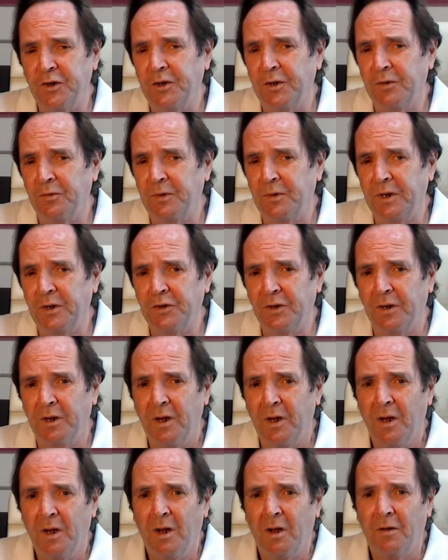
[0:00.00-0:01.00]
the region.
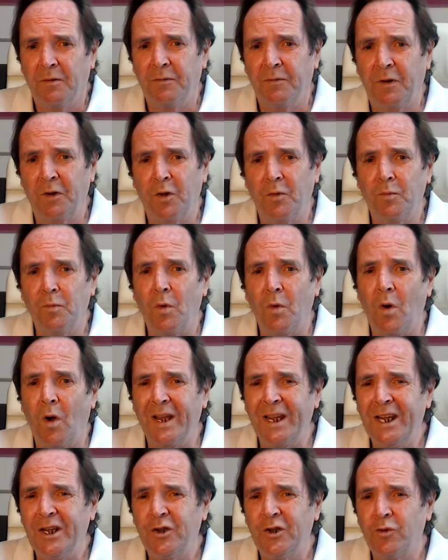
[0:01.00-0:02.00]
Furthermore,
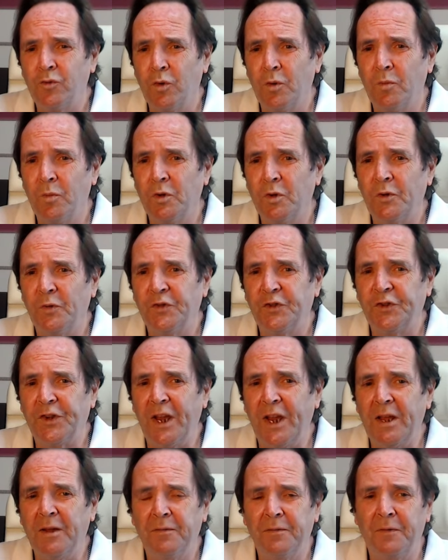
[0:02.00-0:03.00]
each ruble of
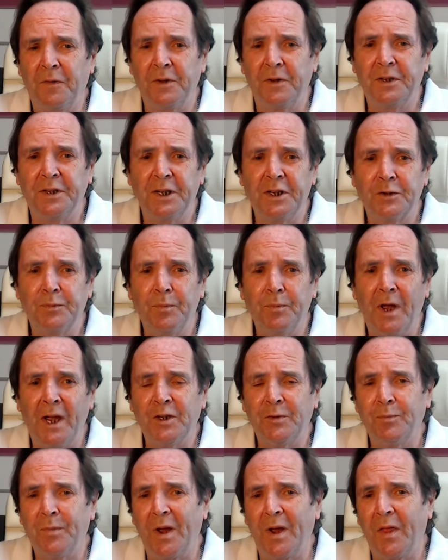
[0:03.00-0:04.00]
state funding is
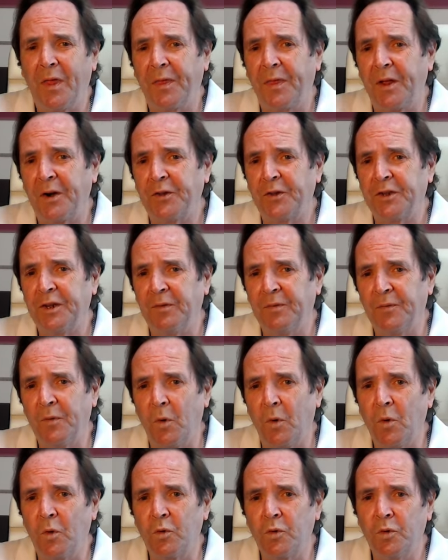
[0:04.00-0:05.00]
matched by
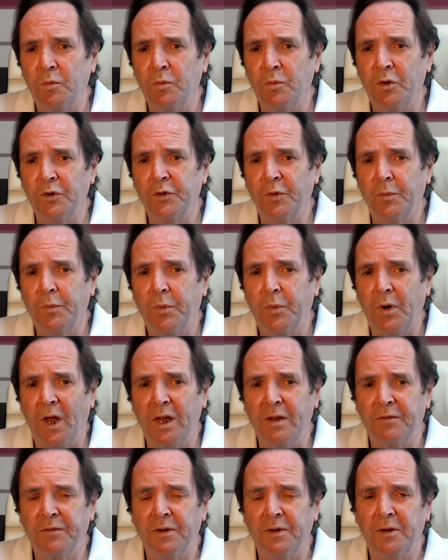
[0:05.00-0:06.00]
34 rubles of
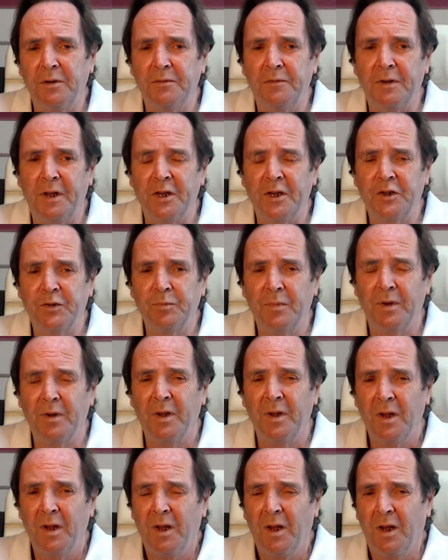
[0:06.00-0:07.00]
private investment.